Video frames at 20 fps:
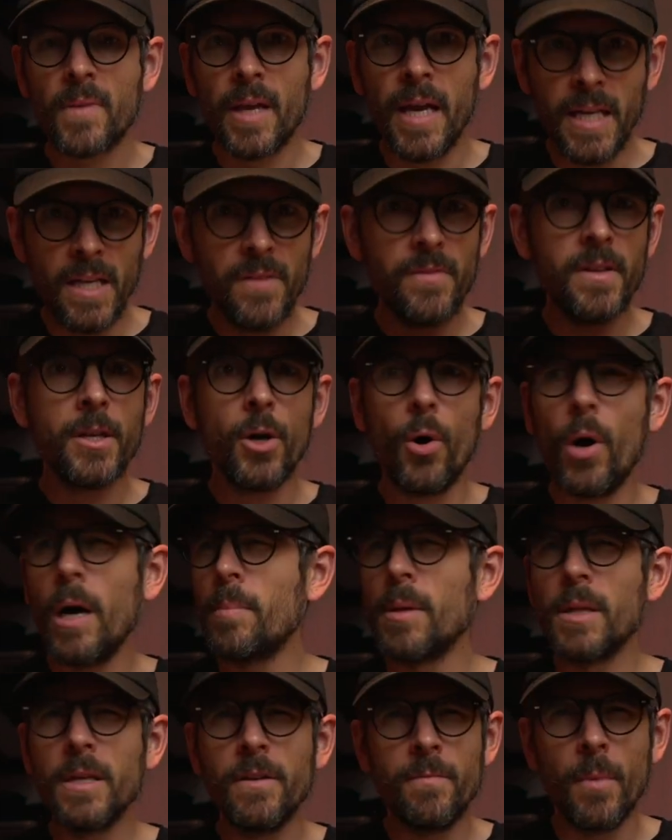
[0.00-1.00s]
And even though I
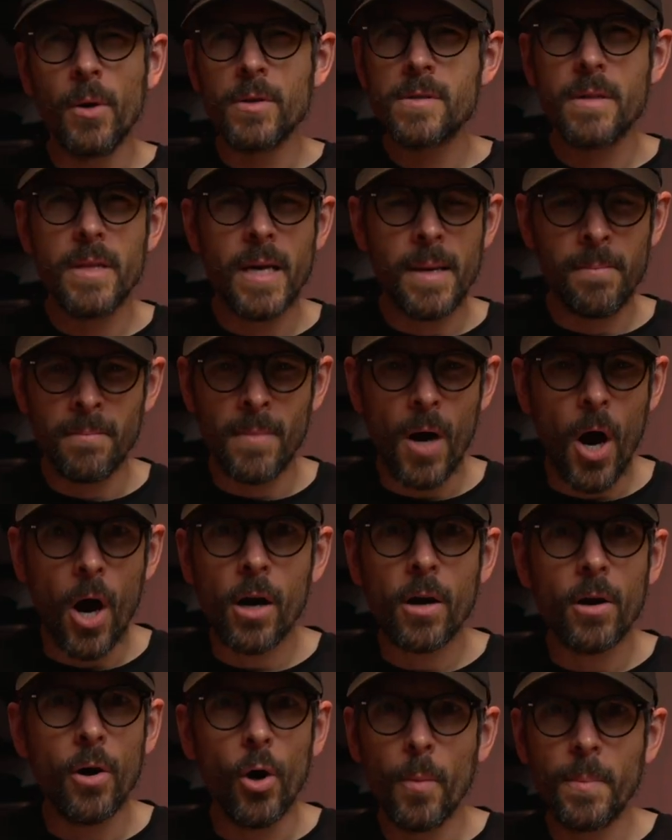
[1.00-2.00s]
believe most of them
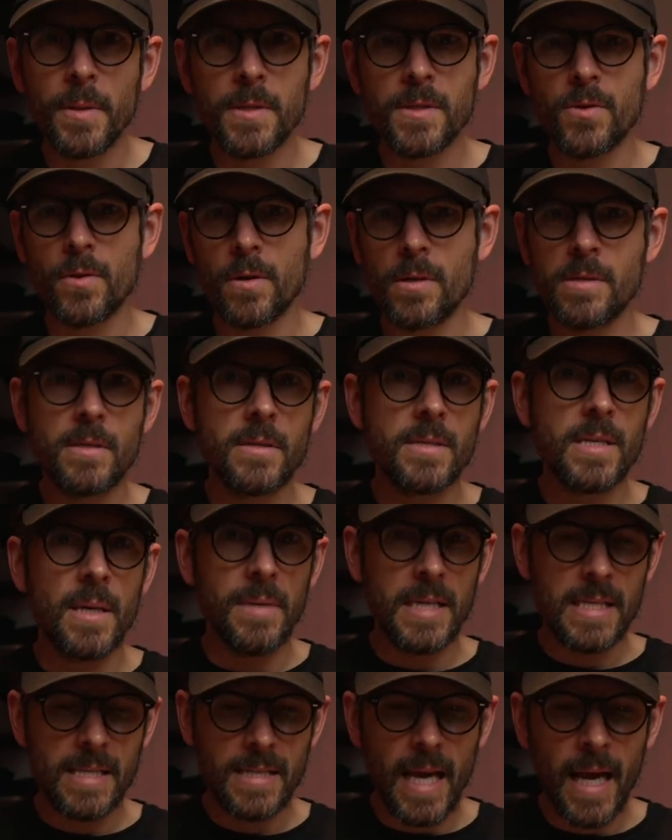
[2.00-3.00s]
are open source to some
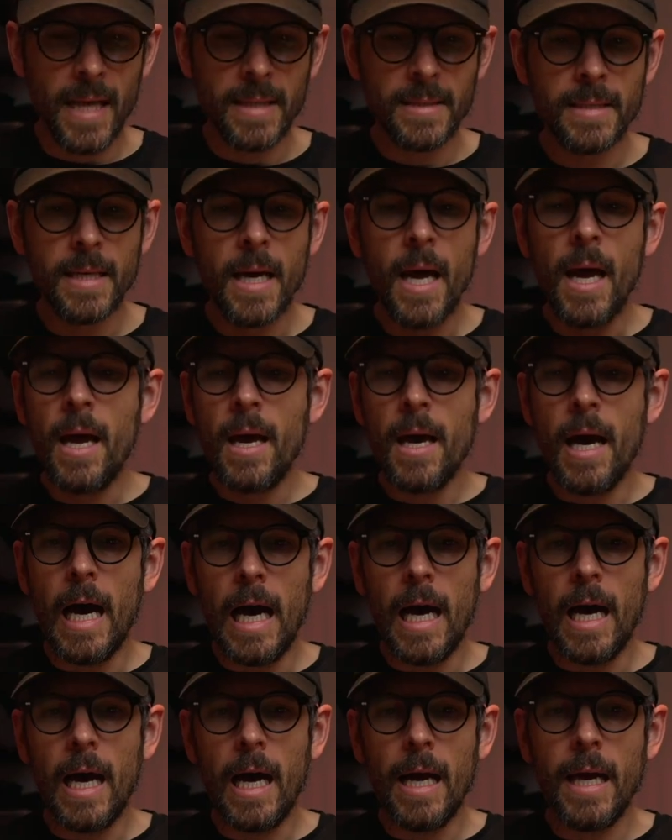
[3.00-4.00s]
extent,
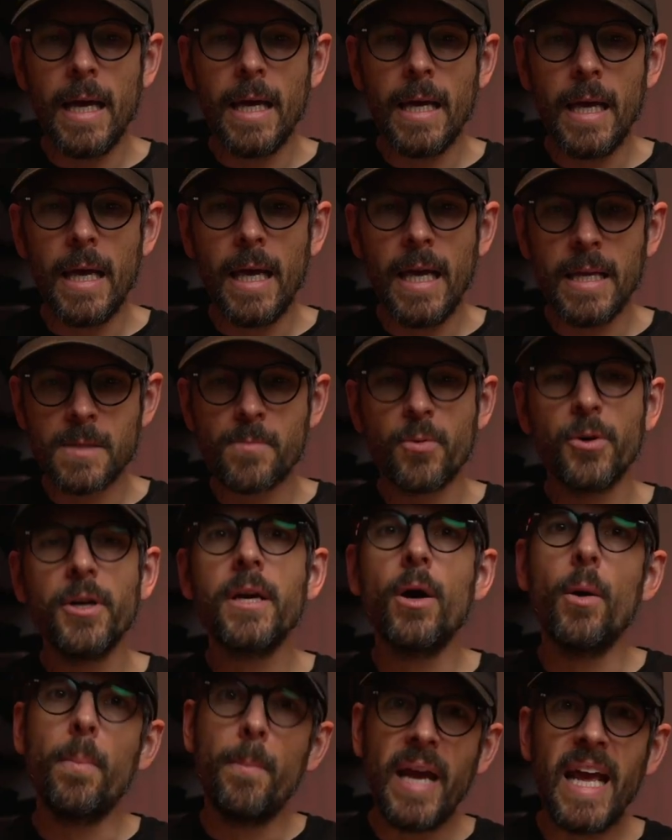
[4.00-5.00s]
uh, it's
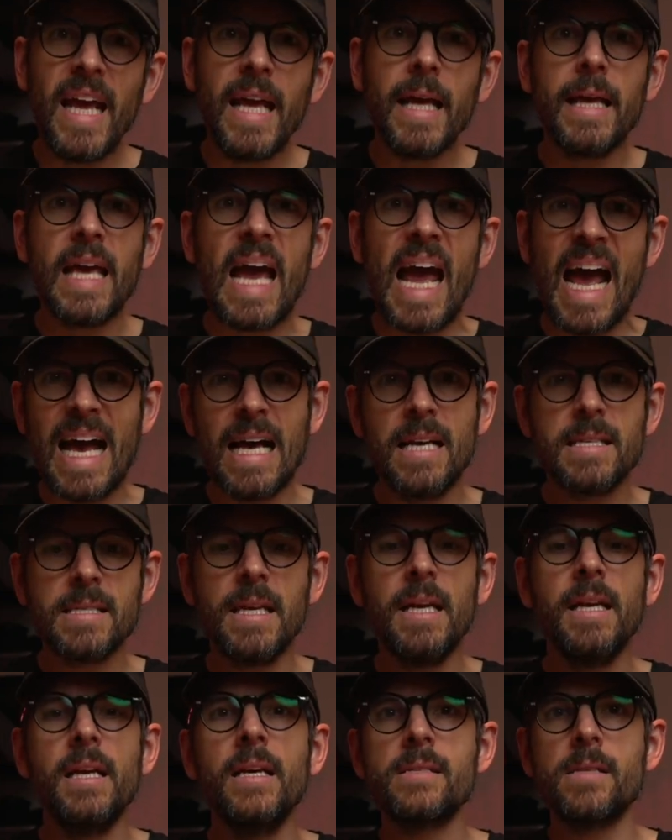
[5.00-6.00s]
pretty opaque
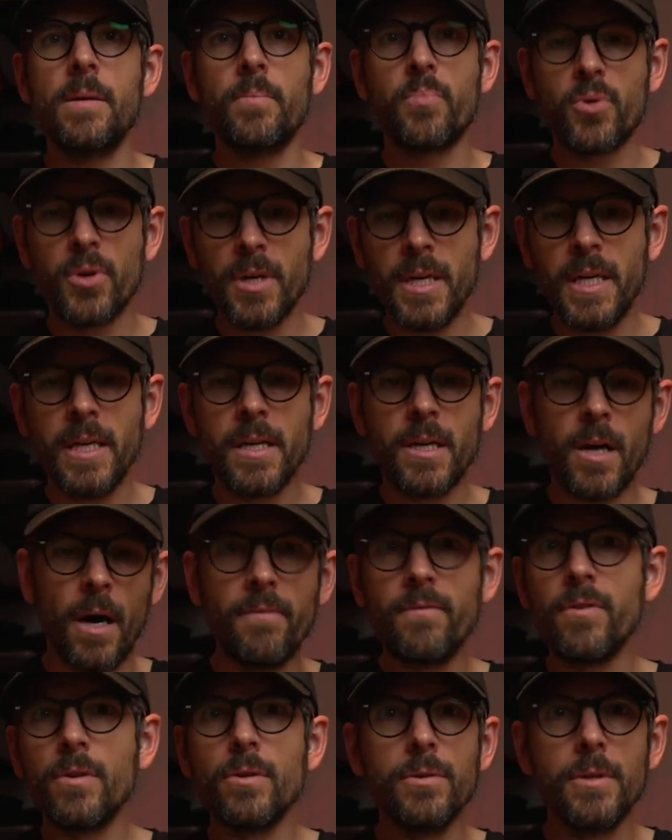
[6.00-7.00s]
as it is a pretty
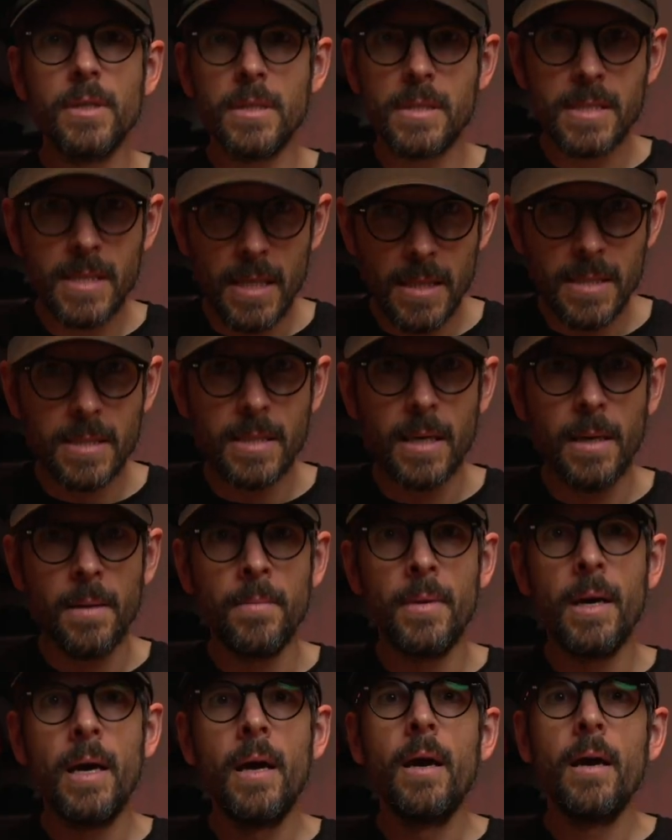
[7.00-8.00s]
convoluted
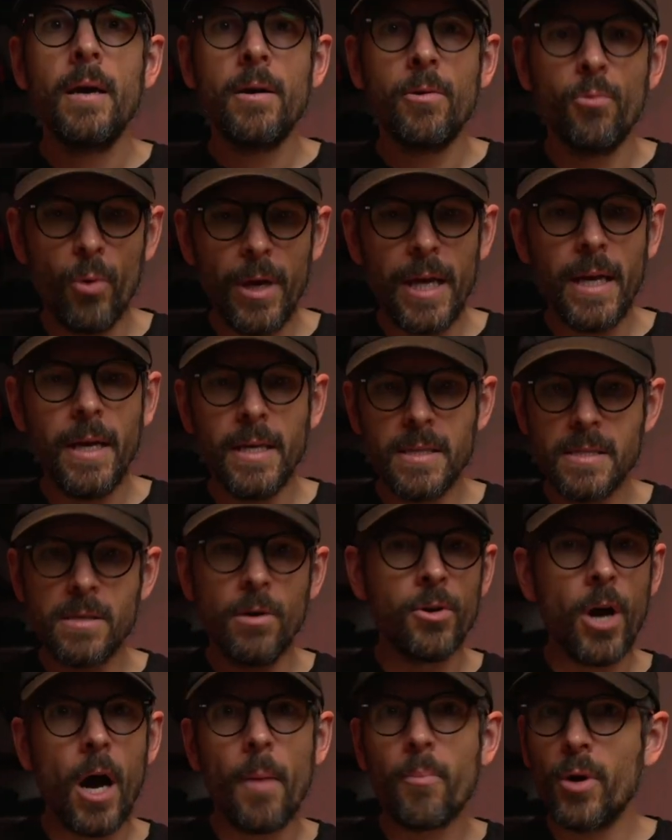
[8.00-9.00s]
system with its
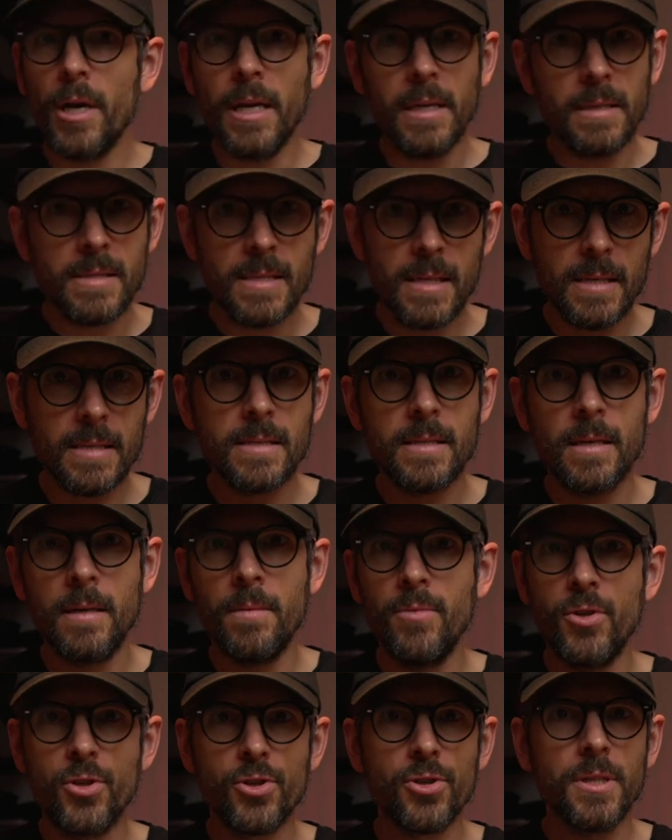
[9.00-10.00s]
own operating
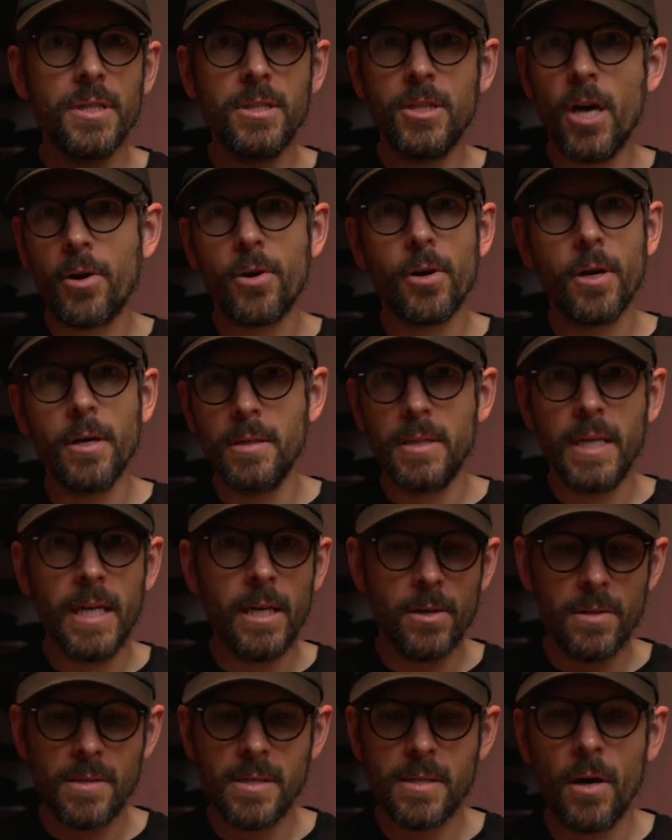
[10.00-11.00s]
system, usually Docker
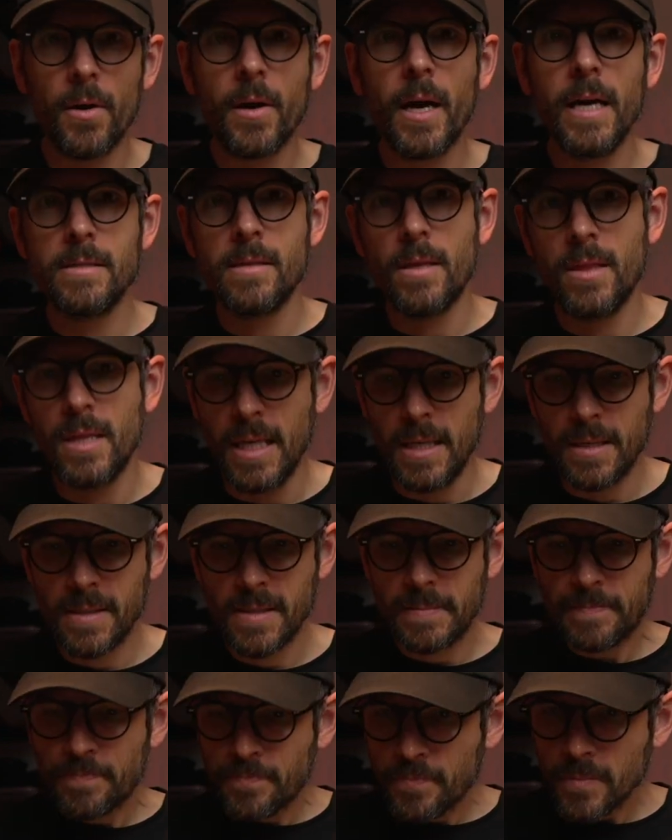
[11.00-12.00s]
containers and all kinds of
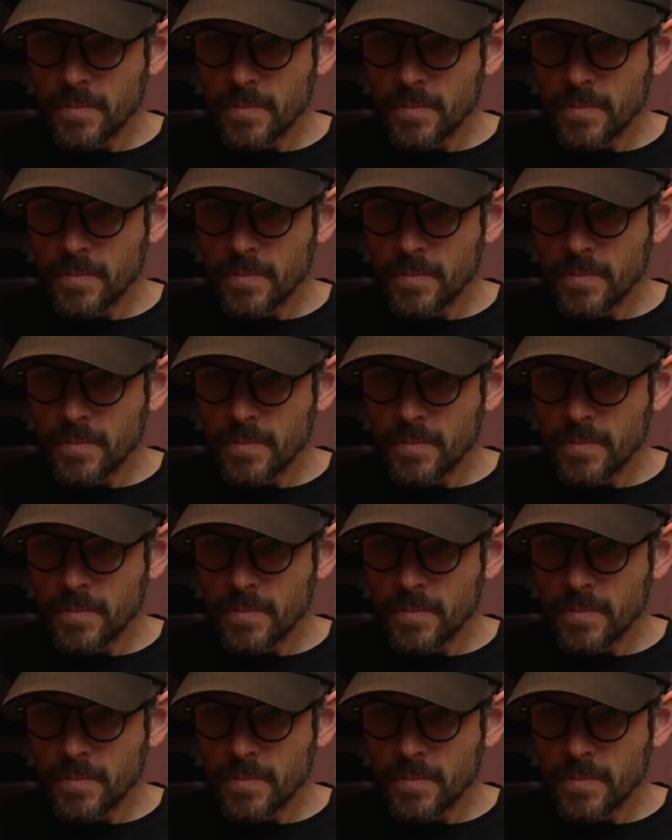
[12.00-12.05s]
things.